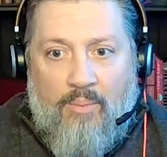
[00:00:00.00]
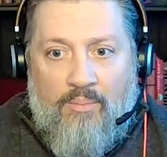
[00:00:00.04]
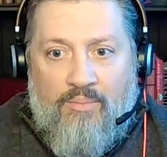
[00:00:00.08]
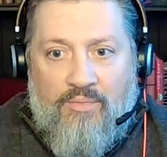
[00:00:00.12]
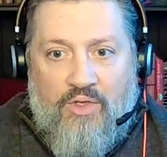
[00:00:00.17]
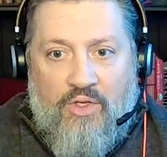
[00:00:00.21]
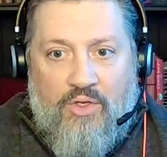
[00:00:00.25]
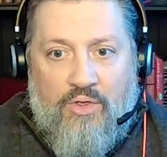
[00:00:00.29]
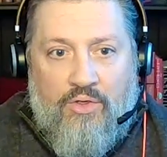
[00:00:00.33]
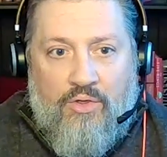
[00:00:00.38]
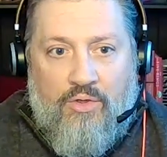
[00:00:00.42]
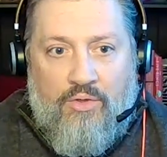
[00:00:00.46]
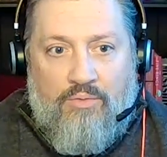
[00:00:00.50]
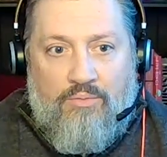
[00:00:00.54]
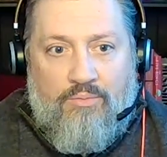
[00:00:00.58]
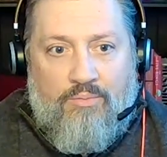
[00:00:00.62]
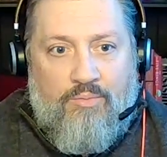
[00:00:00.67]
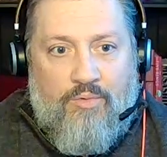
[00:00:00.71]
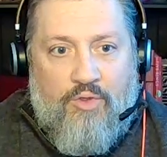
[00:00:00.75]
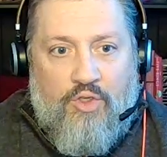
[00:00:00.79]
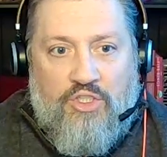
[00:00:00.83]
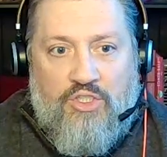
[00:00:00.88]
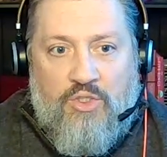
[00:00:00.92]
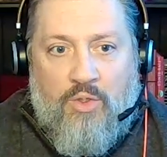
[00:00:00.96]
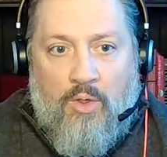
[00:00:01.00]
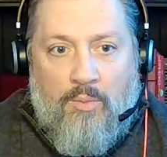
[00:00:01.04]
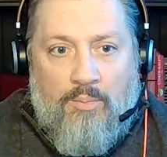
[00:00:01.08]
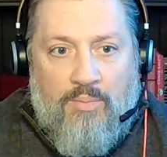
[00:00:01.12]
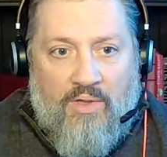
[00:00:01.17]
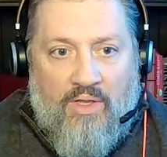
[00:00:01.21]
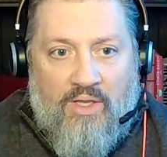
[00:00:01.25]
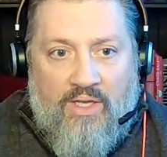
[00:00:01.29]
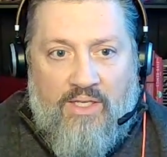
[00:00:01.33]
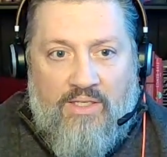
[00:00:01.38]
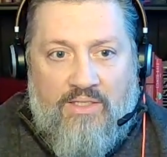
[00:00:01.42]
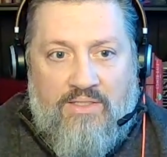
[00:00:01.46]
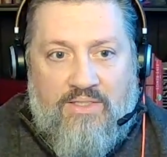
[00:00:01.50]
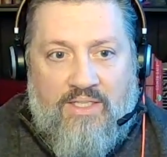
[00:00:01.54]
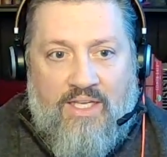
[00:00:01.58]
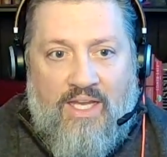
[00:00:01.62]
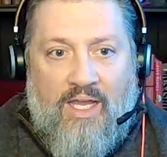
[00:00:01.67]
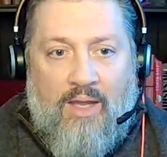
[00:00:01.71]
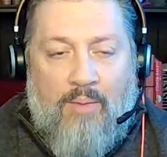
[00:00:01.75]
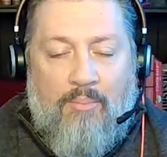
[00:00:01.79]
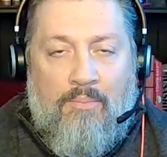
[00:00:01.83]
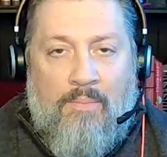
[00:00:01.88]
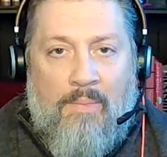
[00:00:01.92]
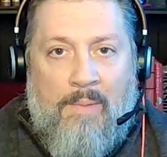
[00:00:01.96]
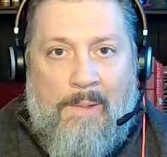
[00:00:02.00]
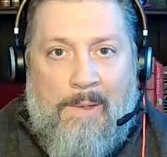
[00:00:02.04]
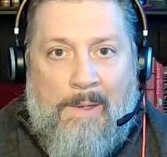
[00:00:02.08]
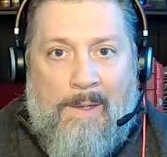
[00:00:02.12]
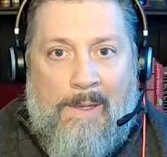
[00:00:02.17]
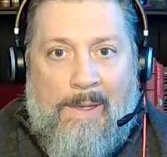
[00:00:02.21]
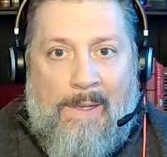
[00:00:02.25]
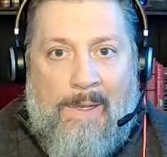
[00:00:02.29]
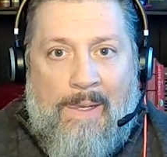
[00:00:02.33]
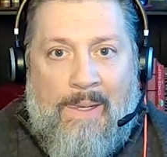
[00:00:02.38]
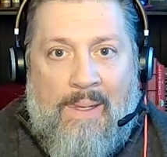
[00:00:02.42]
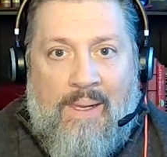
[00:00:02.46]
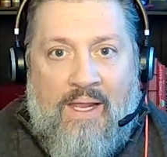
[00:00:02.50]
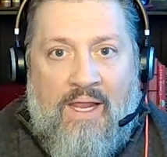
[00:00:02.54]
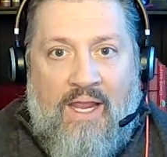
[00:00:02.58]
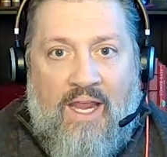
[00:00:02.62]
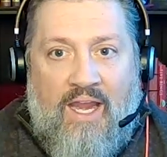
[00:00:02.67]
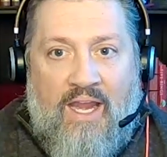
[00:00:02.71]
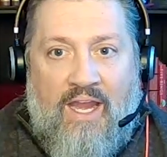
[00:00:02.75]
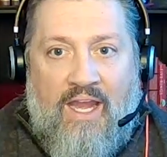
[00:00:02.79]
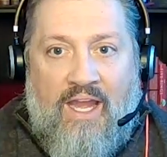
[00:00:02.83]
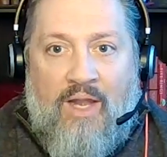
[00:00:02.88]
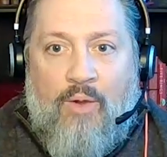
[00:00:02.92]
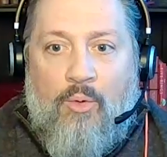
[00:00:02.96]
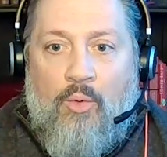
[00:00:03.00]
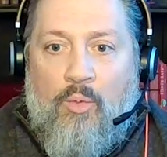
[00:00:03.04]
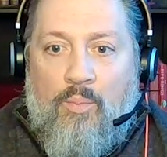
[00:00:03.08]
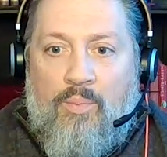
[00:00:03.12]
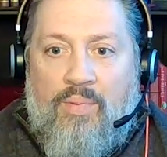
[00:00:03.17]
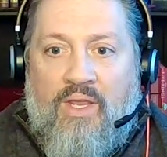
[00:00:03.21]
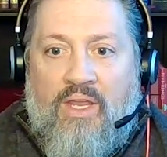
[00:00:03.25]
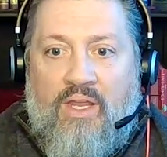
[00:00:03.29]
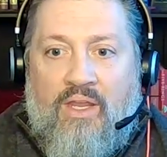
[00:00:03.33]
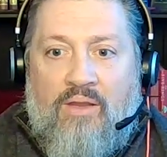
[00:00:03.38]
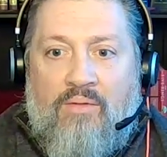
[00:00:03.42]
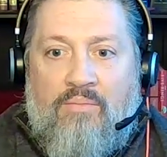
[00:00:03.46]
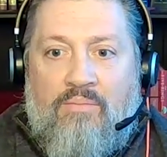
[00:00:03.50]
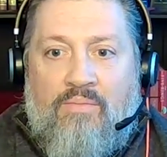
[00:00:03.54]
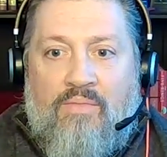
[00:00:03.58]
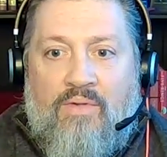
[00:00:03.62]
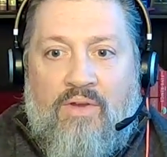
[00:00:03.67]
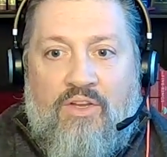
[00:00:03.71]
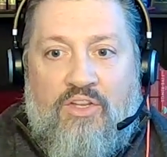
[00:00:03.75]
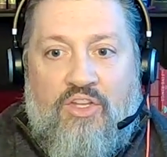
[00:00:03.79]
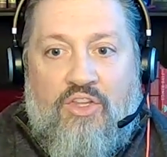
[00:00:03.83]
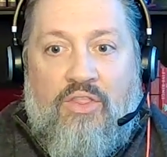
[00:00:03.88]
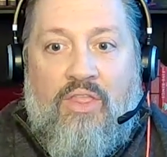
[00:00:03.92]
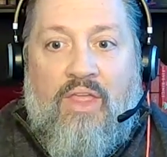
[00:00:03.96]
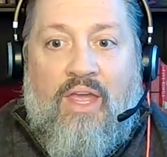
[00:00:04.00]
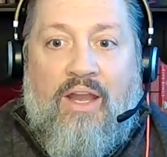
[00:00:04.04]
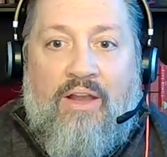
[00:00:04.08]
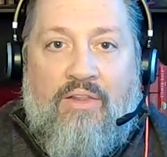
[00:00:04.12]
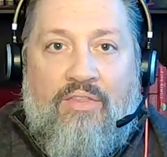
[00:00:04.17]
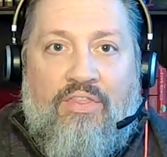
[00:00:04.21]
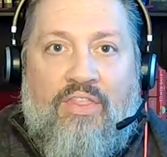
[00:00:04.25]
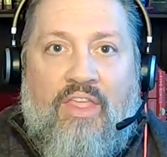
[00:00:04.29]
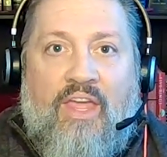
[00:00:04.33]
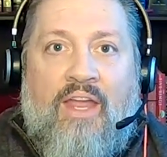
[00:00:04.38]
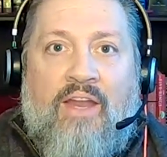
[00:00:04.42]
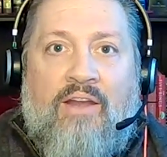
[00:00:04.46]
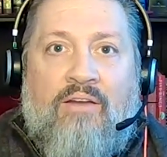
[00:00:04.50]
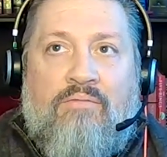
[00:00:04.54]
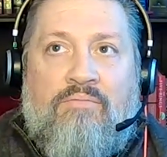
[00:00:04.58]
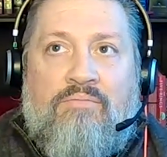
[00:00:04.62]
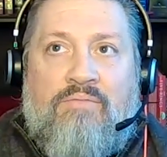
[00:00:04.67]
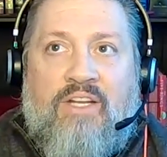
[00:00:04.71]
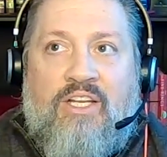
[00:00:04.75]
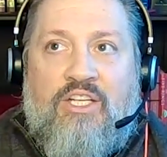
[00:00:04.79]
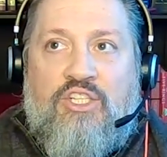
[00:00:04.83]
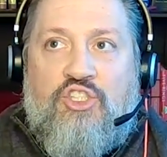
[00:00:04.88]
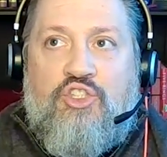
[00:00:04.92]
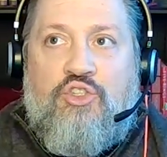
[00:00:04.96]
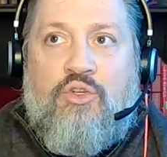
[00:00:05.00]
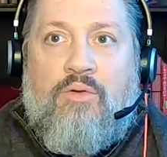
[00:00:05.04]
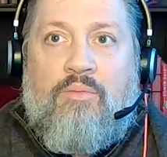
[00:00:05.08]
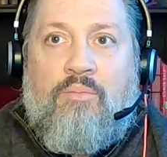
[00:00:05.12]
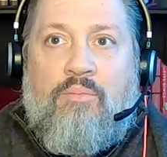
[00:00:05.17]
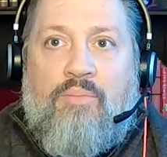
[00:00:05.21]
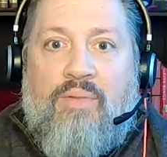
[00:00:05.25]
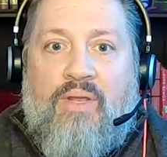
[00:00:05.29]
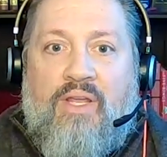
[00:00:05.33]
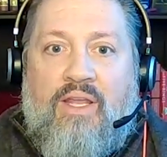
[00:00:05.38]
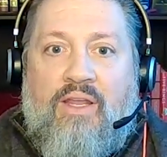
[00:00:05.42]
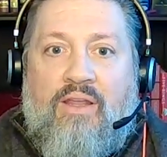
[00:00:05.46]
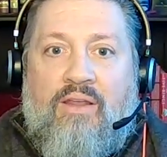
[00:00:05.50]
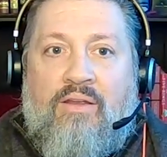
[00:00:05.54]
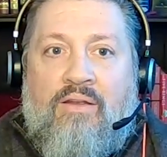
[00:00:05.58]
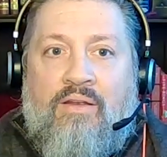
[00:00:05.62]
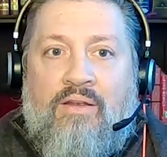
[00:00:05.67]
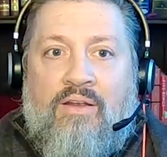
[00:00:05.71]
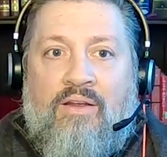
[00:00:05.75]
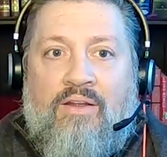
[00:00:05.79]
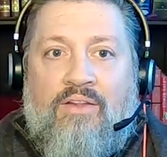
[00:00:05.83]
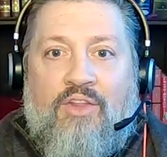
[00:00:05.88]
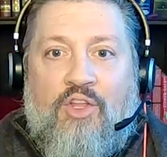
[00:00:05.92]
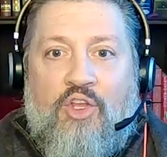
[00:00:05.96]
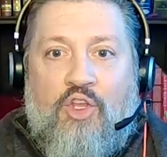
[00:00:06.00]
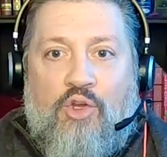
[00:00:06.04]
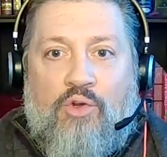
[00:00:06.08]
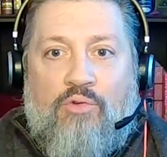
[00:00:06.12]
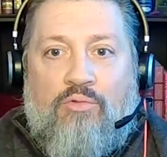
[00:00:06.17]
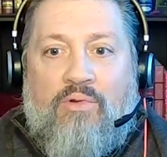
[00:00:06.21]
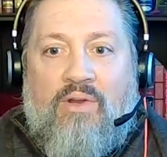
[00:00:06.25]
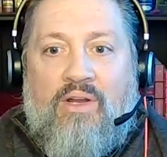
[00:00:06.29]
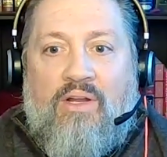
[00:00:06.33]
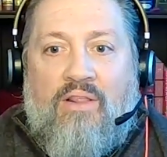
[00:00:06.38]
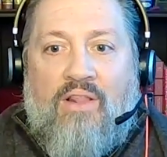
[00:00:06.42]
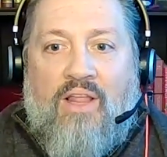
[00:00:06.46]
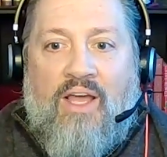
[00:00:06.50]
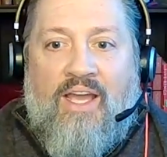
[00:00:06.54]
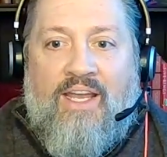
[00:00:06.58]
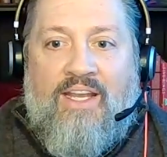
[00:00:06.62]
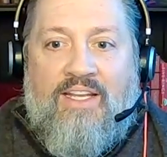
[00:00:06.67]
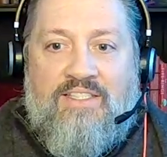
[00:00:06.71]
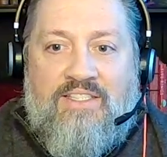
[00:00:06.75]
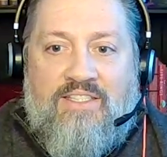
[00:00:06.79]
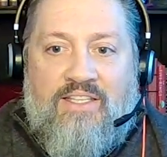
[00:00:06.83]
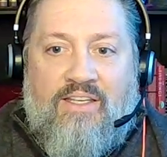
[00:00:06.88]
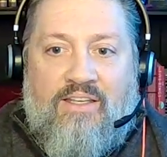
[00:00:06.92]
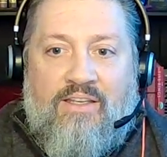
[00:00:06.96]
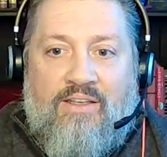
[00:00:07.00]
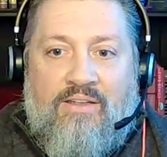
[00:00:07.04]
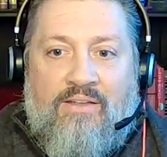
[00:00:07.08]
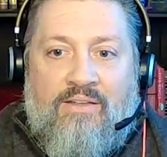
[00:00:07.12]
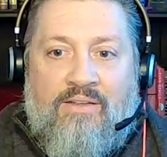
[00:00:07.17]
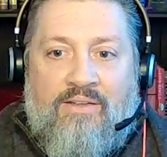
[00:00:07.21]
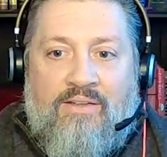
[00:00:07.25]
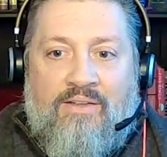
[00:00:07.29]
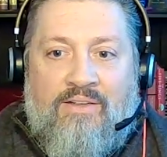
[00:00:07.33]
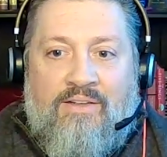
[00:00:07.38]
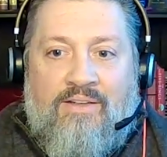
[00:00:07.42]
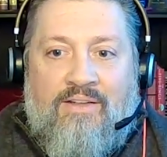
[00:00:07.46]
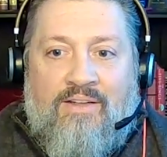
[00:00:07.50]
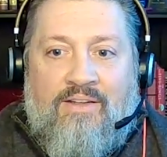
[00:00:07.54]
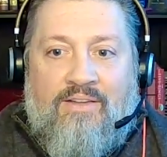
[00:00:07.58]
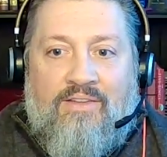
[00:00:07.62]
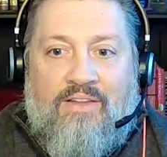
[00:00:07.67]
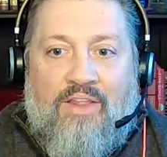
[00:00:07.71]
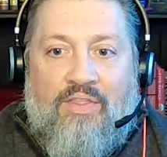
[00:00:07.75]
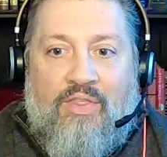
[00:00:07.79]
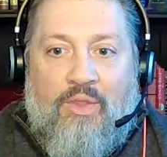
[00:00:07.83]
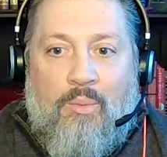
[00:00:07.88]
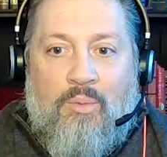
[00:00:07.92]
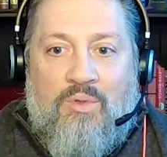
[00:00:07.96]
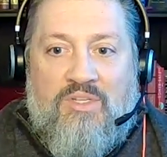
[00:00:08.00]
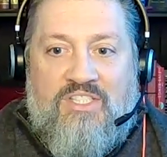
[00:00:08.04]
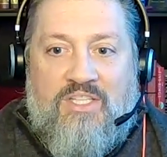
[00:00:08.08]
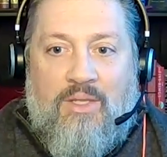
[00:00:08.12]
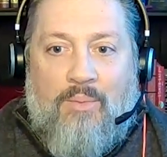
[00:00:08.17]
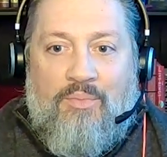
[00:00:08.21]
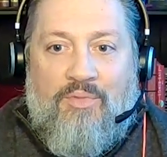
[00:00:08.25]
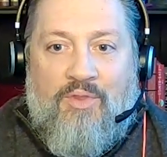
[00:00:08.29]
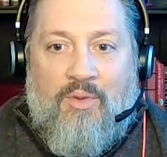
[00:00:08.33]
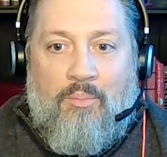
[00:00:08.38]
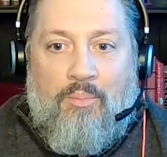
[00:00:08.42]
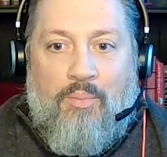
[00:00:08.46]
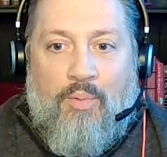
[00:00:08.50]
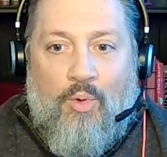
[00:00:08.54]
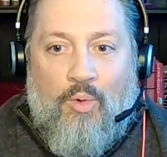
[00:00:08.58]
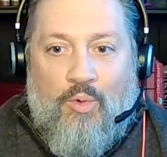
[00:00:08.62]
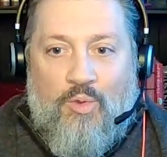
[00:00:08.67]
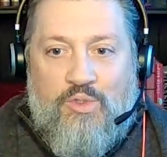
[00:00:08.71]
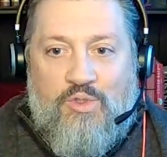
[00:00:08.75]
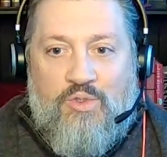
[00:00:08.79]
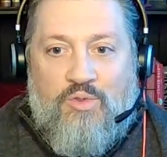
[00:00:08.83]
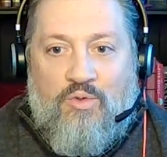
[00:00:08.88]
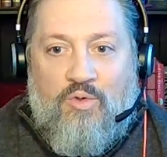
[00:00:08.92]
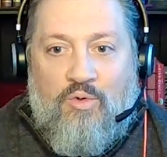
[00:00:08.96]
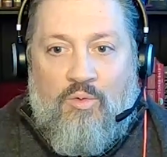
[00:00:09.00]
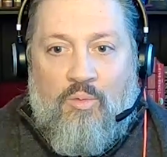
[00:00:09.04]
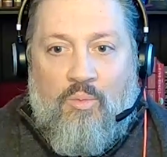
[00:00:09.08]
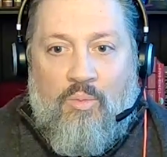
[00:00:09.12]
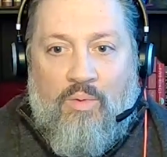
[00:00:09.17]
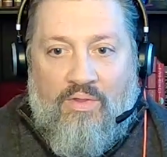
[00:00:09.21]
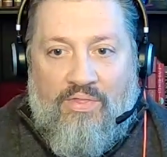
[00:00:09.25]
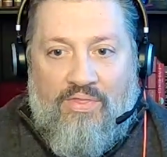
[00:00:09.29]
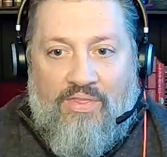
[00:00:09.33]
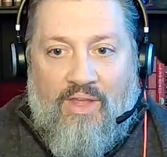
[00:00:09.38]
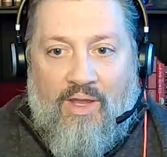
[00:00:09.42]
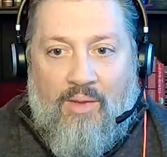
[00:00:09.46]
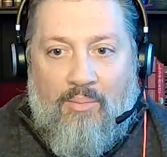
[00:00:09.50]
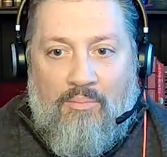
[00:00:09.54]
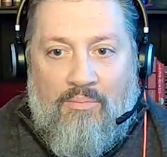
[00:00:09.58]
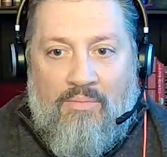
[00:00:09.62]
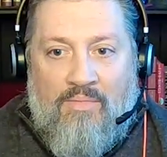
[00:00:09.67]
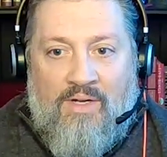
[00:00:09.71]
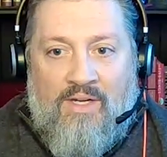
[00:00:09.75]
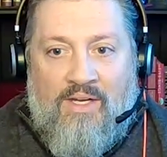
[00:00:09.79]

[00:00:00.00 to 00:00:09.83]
You showing up late, and it would be, then it shouldn't be that you're realizing that there was something personal with them.